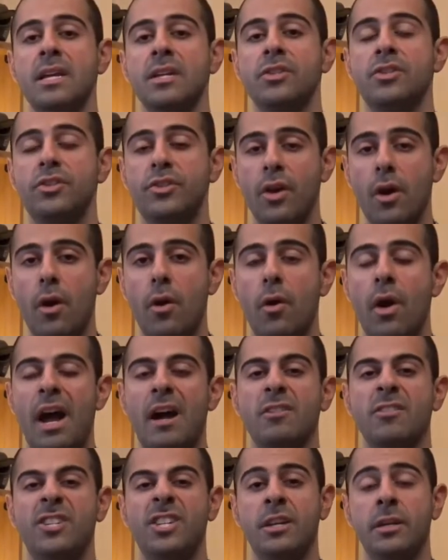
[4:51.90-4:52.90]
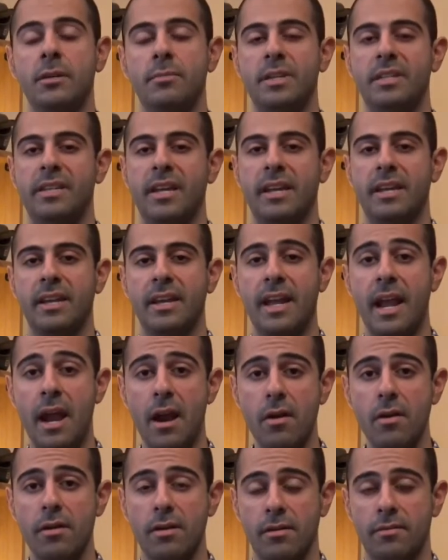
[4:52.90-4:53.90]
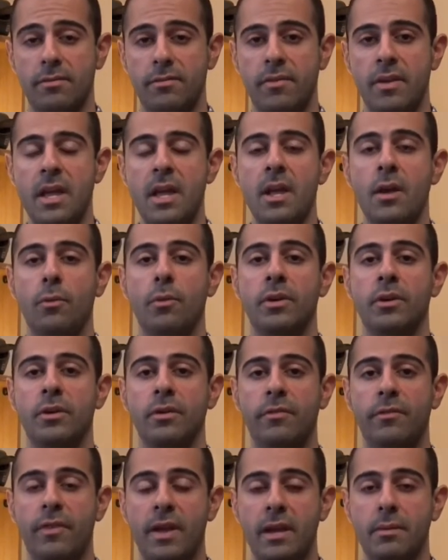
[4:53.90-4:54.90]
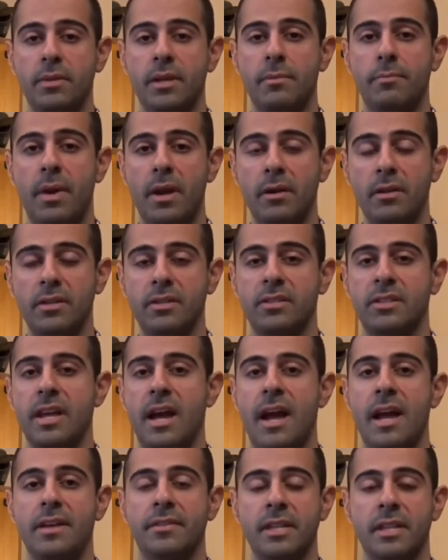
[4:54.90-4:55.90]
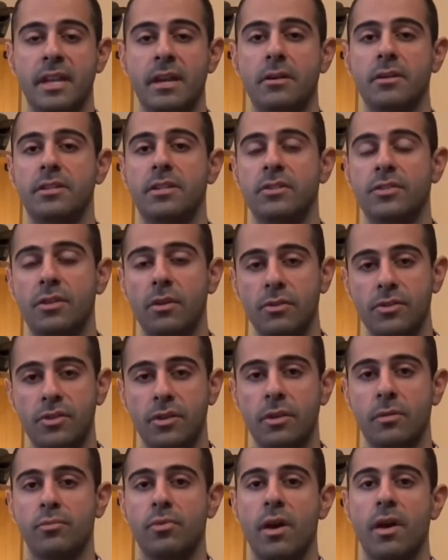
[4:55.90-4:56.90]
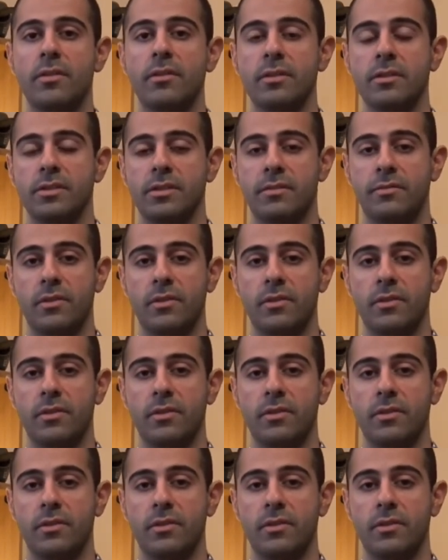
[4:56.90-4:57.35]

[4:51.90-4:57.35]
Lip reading: So, how is she going to be taken care of when her family and parents die and the inheritance goes to her brothers,